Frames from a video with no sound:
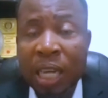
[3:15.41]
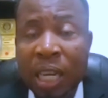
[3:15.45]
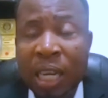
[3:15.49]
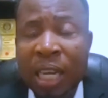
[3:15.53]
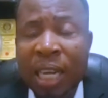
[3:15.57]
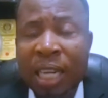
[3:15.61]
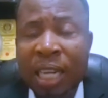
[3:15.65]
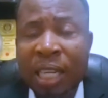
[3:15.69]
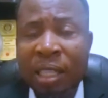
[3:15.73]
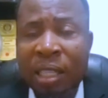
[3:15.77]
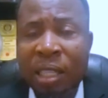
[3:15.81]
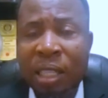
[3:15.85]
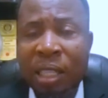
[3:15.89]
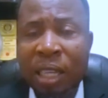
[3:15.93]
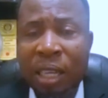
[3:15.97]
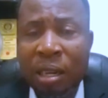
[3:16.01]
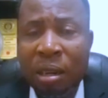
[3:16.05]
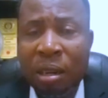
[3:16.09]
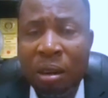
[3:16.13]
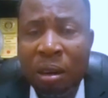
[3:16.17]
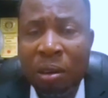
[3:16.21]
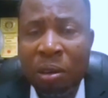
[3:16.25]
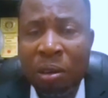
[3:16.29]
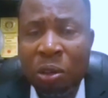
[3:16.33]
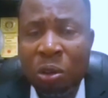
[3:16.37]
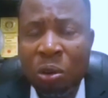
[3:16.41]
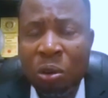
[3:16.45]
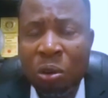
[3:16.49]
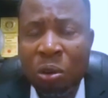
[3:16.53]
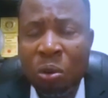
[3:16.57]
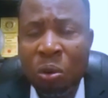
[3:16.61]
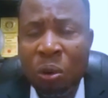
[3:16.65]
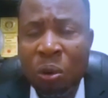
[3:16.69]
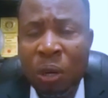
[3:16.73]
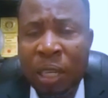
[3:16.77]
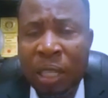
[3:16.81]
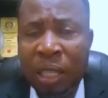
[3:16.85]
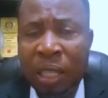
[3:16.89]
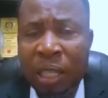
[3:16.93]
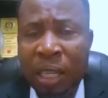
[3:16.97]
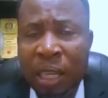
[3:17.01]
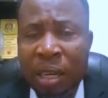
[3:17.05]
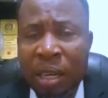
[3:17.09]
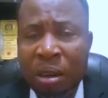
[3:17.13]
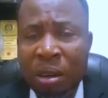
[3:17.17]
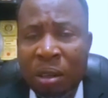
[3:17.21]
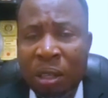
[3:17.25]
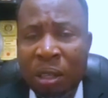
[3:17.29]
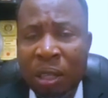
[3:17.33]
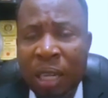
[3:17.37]
It's still not. So it's still
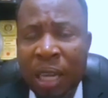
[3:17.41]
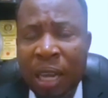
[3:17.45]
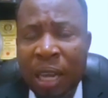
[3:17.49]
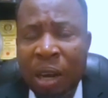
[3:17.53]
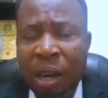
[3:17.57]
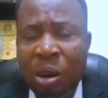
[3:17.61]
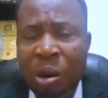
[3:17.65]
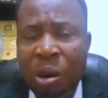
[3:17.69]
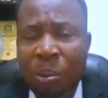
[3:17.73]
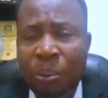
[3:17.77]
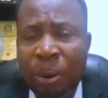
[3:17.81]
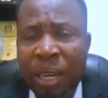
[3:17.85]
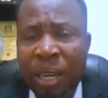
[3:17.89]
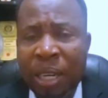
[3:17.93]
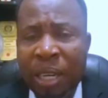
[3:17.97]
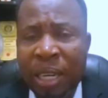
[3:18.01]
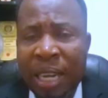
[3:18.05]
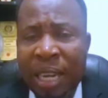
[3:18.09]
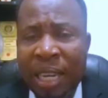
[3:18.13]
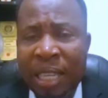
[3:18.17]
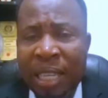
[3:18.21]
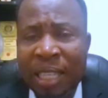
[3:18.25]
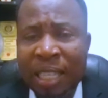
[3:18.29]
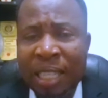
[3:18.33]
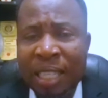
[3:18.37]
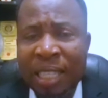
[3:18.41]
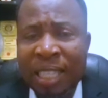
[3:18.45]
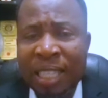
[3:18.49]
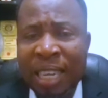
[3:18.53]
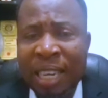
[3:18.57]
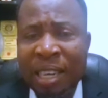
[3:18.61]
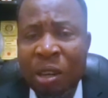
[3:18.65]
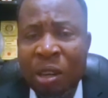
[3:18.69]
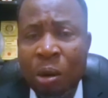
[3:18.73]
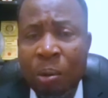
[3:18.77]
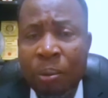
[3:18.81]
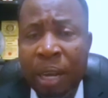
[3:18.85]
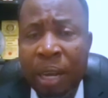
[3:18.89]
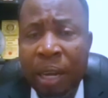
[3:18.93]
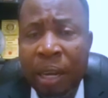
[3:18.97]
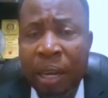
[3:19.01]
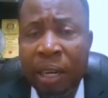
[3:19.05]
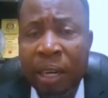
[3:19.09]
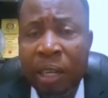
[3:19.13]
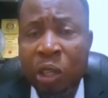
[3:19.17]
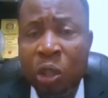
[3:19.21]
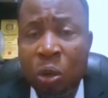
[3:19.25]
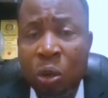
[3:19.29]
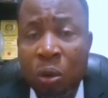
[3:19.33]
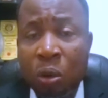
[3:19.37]
not a corporate entity. The
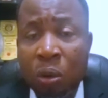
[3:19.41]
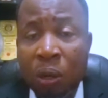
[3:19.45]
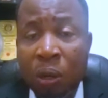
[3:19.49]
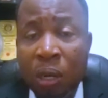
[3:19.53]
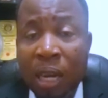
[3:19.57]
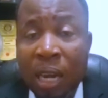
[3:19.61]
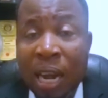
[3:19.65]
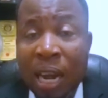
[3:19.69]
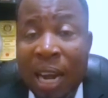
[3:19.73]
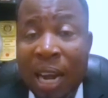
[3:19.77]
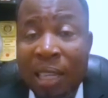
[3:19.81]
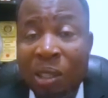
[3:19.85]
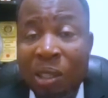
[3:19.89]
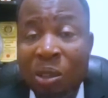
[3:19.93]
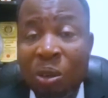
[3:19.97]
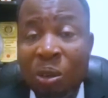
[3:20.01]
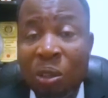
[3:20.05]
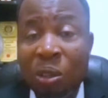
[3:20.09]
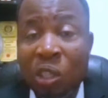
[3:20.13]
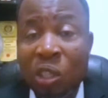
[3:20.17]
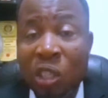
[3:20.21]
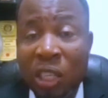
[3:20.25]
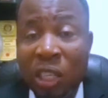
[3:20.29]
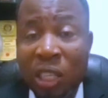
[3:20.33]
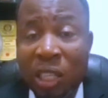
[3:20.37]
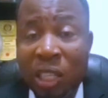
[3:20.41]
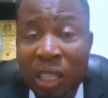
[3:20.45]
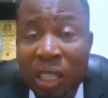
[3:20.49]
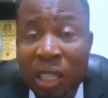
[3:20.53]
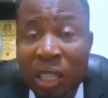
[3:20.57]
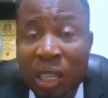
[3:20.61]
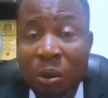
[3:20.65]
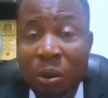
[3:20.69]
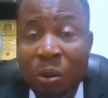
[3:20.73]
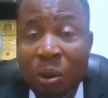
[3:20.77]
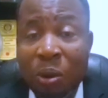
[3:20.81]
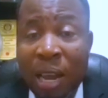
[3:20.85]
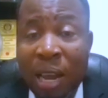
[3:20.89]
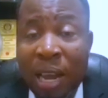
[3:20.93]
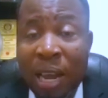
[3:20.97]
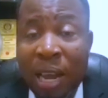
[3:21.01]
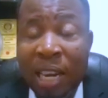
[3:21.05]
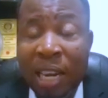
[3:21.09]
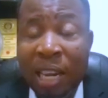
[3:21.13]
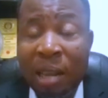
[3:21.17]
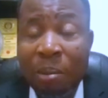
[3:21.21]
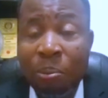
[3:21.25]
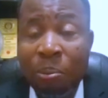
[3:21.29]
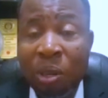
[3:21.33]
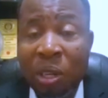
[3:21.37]
nomenclature has not changed in the way
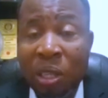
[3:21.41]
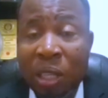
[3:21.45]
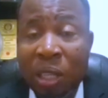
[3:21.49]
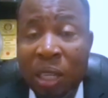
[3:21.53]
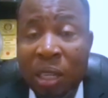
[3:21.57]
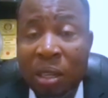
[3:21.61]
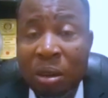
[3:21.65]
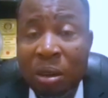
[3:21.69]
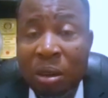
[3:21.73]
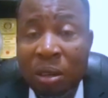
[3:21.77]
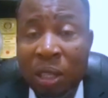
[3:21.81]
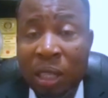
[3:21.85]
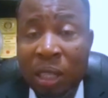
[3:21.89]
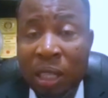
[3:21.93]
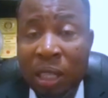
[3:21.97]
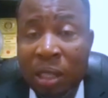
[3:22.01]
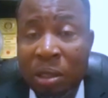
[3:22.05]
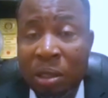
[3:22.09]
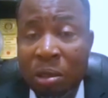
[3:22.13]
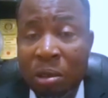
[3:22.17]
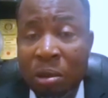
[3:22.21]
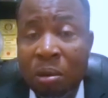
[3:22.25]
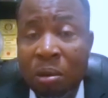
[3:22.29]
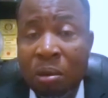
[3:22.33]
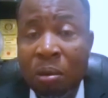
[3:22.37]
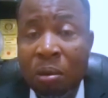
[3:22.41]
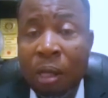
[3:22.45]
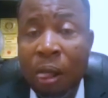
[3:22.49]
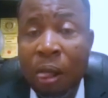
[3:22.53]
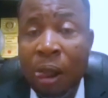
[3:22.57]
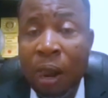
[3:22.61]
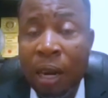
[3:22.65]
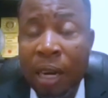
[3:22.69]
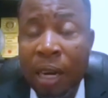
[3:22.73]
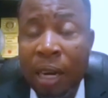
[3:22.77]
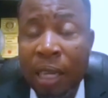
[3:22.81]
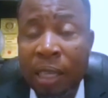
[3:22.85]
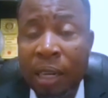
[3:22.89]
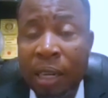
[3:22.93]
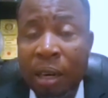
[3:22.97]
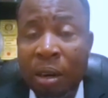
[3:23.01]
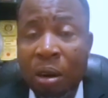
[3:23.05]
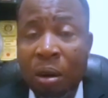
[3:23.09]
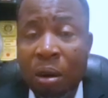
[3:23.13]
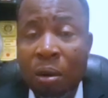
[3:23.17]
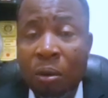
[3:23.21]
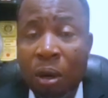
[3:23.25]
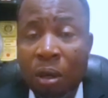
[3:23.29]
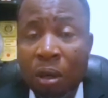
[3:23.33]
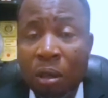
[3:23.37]
NNPC does things. So there's a lot
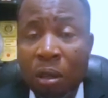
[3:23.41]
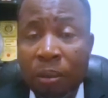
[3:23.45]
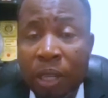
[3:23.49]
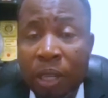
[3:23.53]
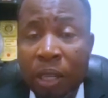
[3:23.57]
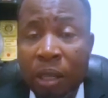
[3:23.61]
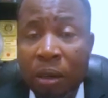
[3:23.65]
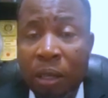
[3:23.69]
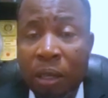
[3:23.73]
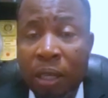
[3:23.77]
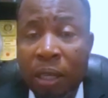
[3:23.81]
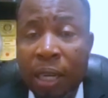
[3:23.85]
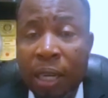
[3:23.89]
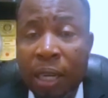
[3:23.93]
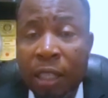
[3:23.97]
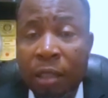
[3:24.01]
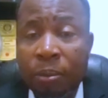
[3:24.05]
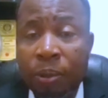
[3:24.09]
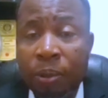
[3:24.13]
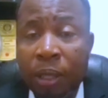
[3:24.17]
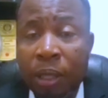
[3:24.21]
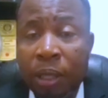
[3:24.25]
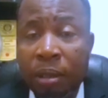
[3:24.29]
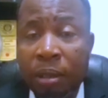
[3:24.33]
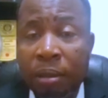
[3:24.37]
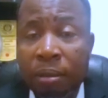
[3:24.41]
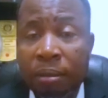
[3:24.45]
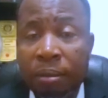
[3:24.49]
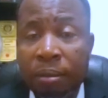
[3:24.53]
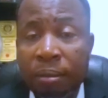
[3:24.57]
of work to be done in that space.